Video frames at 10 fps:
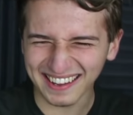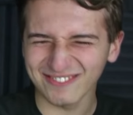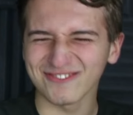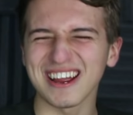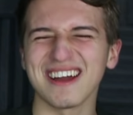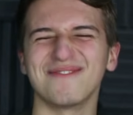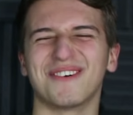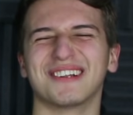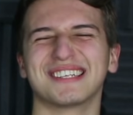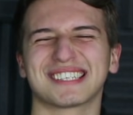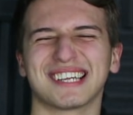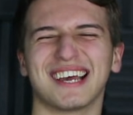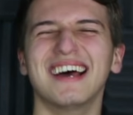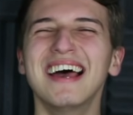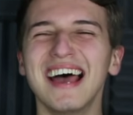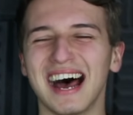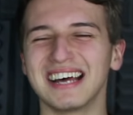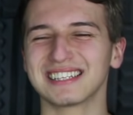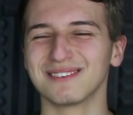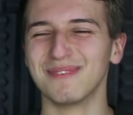Rat Monster
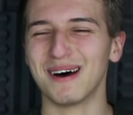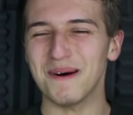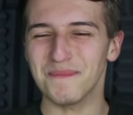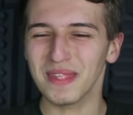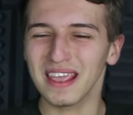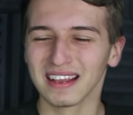as the mum.